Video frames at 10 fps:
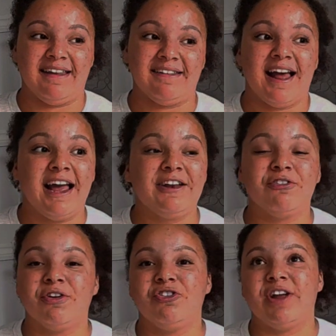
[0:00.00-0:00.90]
started
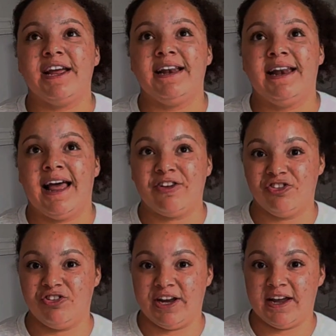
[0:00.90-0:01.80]
crocheting
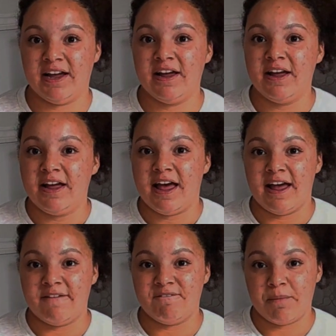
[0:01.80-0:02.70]
last year,
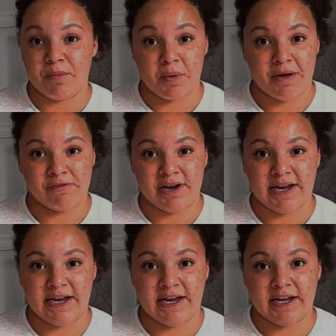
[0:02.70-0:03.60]

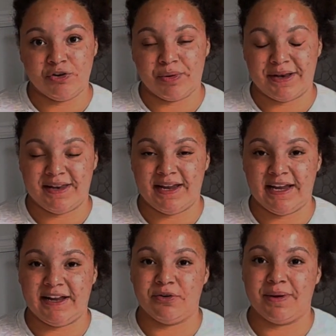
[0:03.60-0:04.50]
February
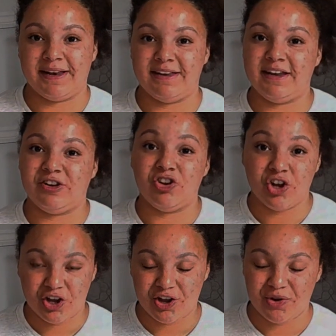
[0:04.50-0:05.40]

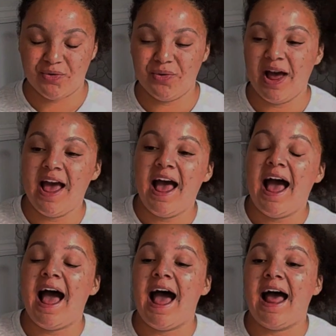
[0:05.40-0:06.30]
2022,
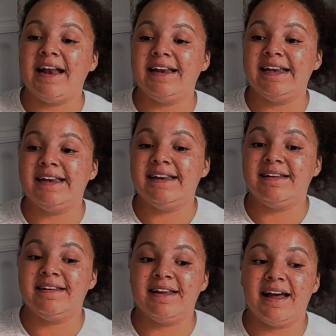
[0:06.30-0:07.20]

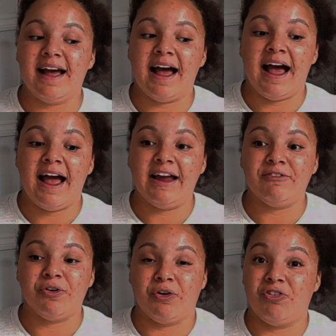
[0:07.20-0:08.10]
and
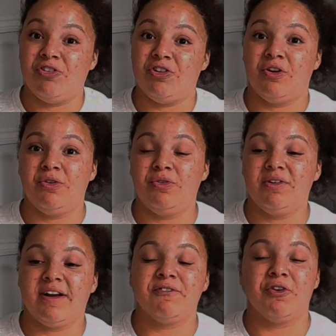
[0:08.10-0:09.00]
I've not
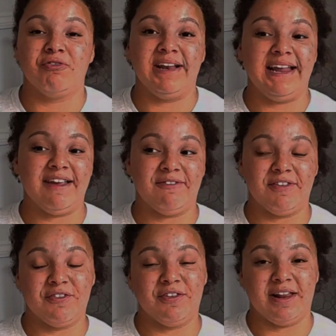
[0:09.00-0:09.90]
sold, I've not really
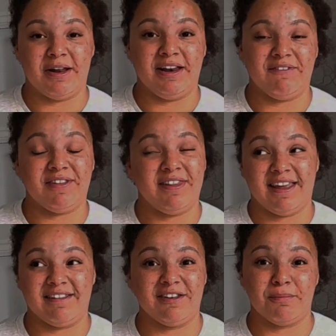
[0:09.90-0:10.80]
other than giving
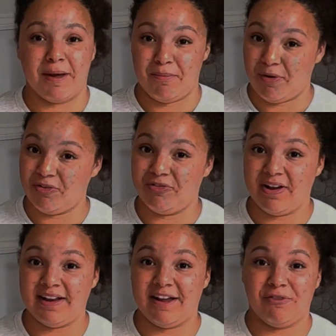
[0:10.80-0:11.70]
things to my
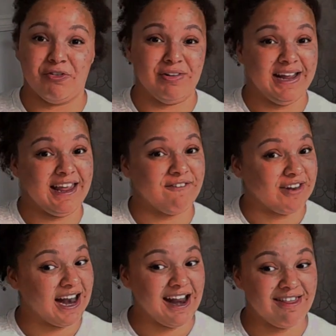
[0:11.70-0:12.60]
boyfriend, I've not really
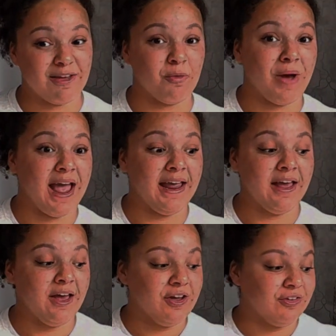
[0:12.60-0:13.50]
given anything away.
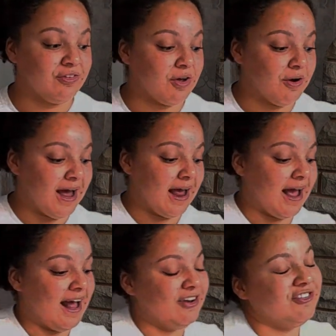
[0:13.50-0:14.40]
So I
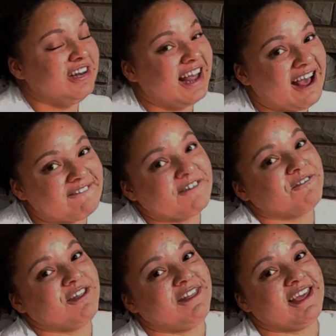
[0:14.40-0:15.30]
actually have
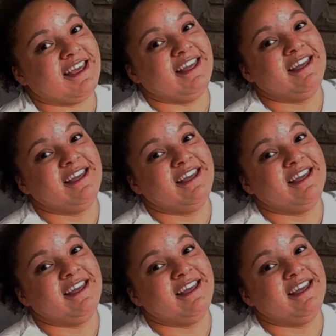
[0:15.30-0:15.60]
everything